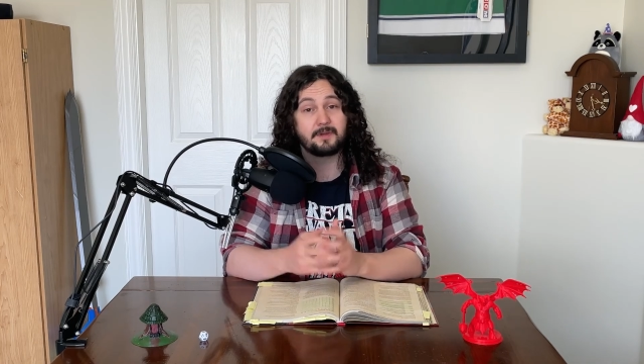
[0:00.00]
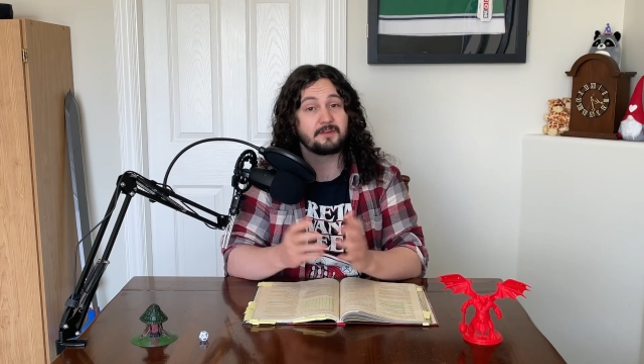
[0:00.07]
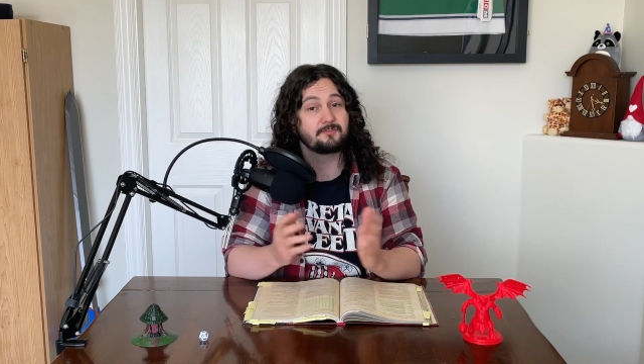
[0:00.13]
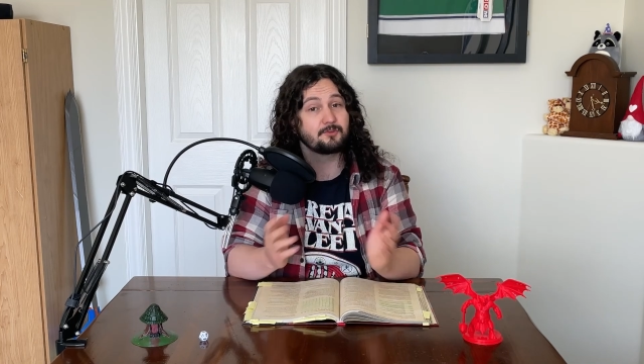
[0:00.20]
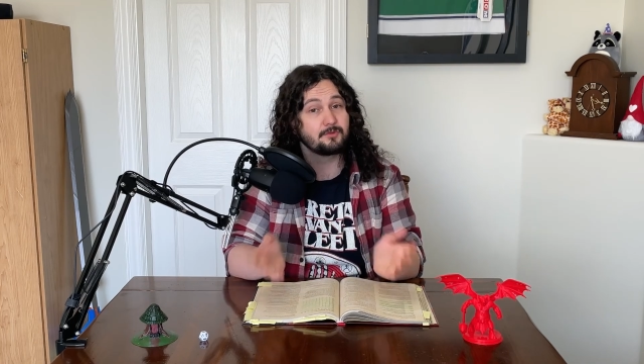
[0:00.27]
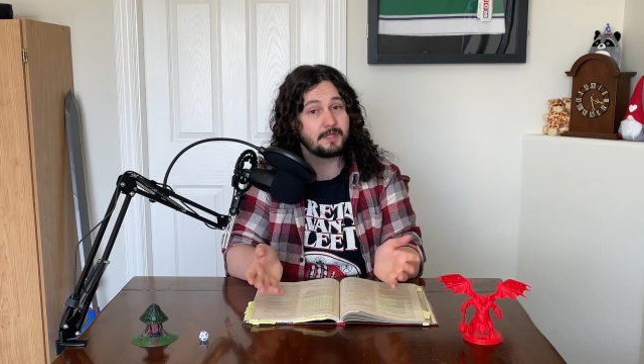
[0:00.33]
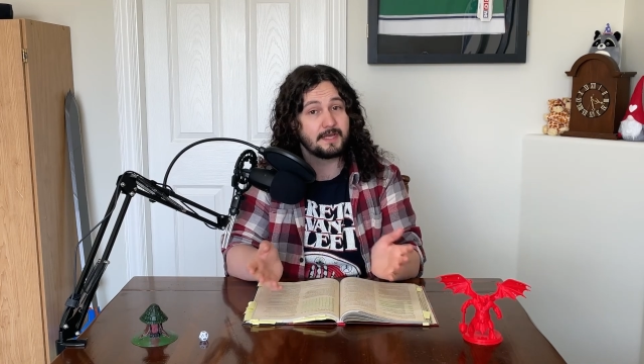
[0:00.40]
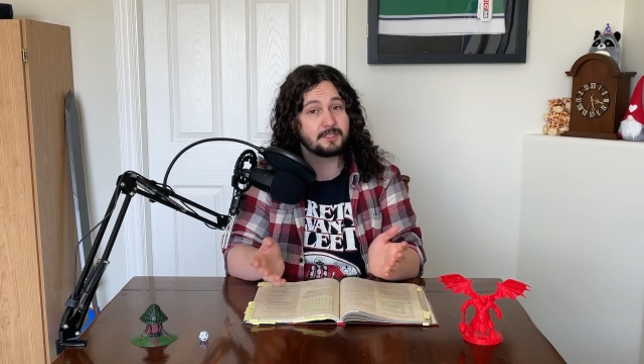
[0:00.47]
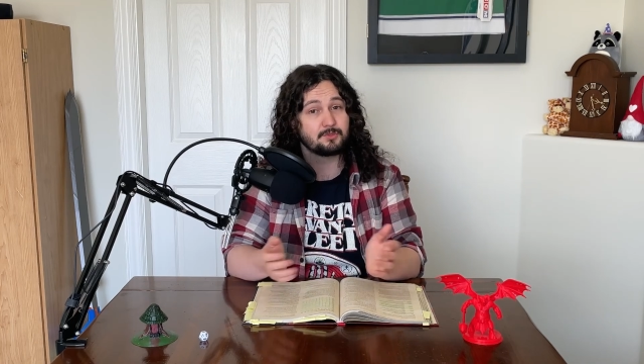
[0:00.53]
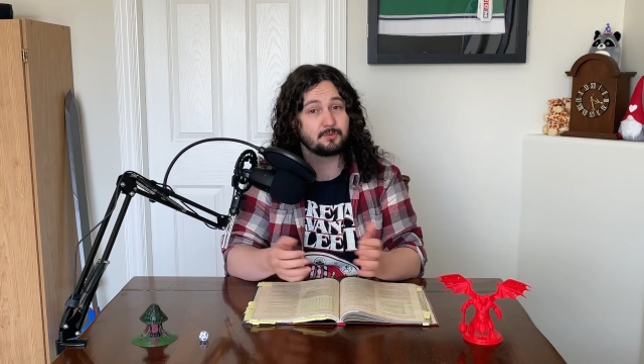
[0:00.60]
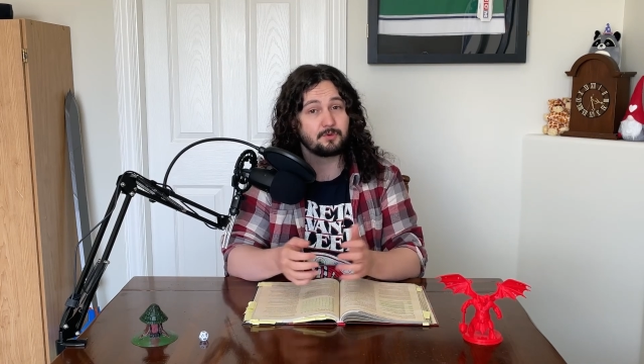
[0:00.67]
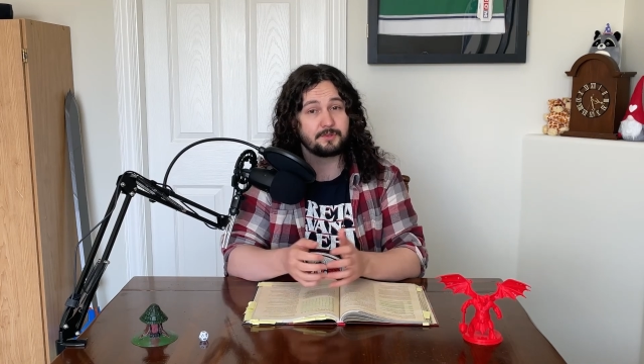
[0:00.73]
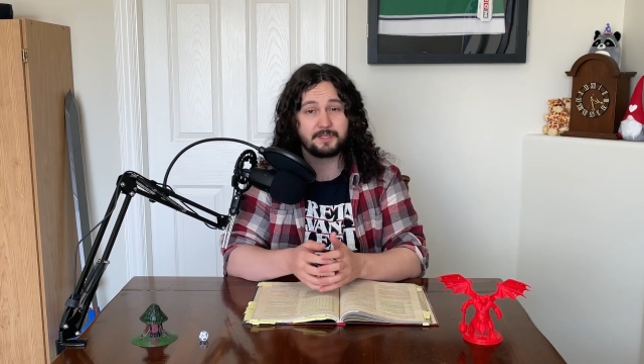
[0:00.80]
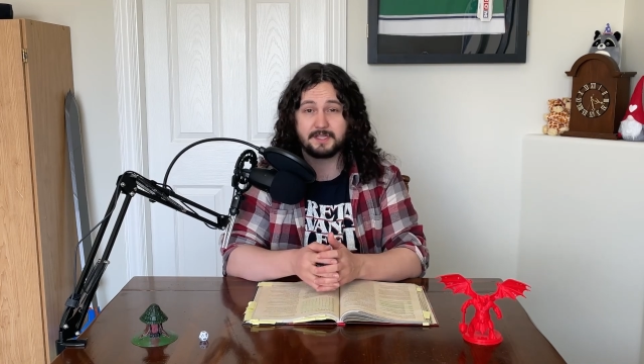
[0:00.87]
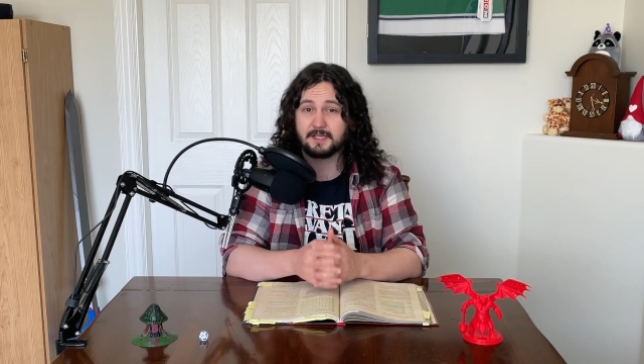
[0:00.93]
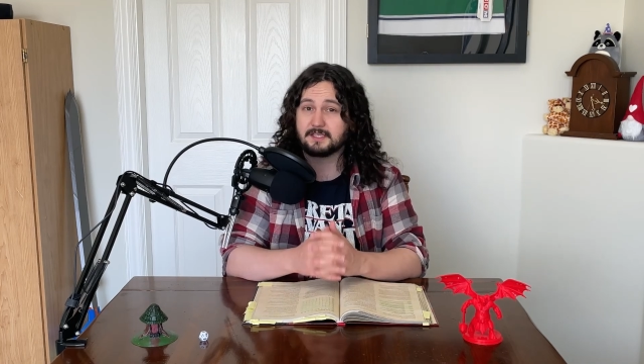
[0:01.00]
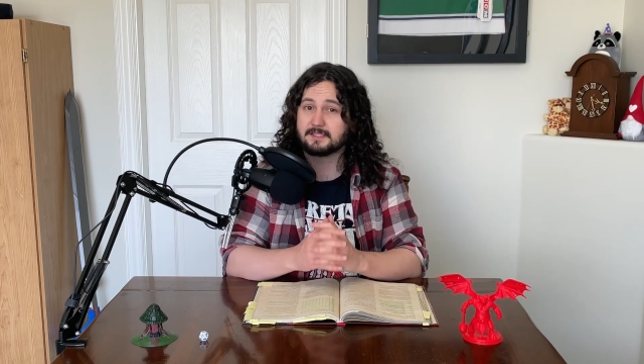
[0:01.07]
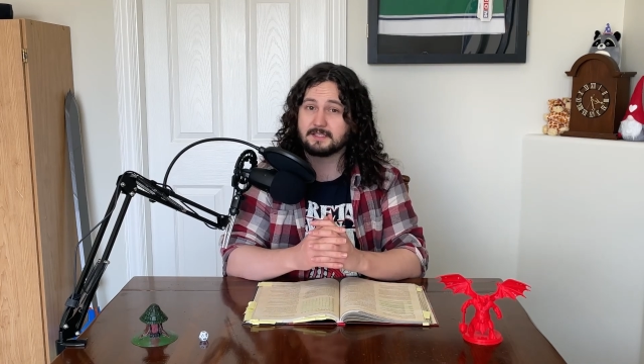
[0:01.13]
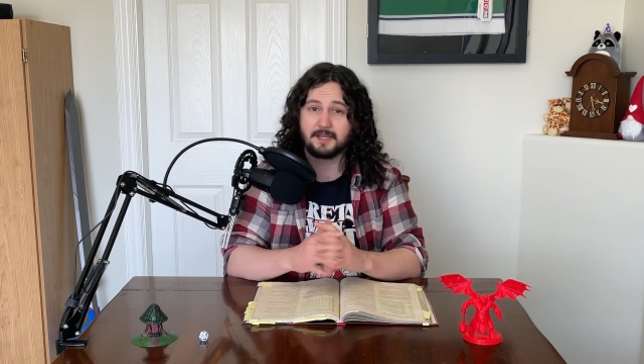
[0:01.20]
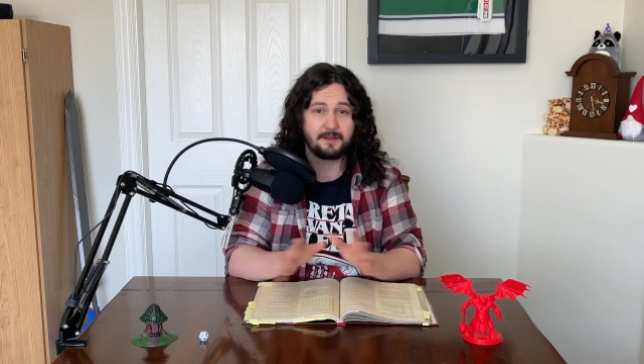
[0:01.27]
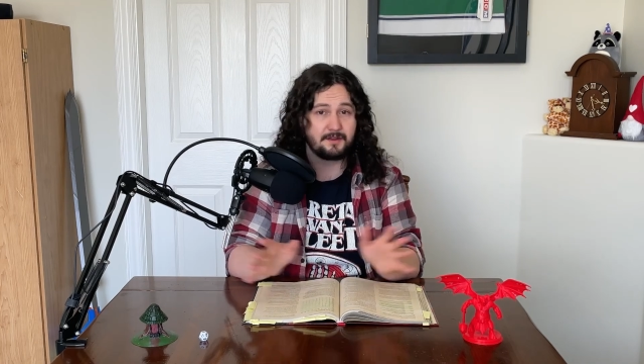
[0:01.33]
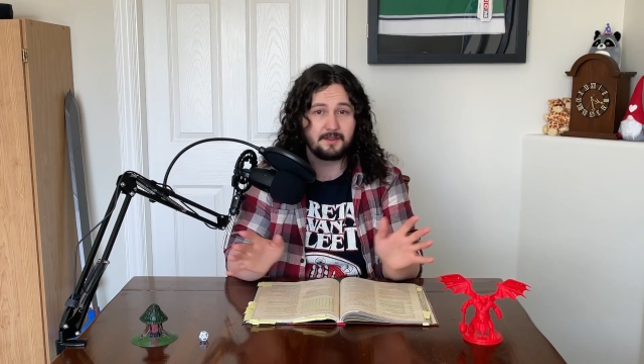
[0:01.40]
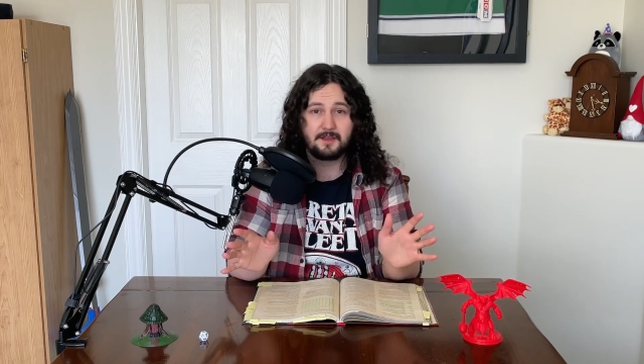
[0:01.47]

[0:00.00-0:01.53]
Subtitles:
but if you like to roll the dice, then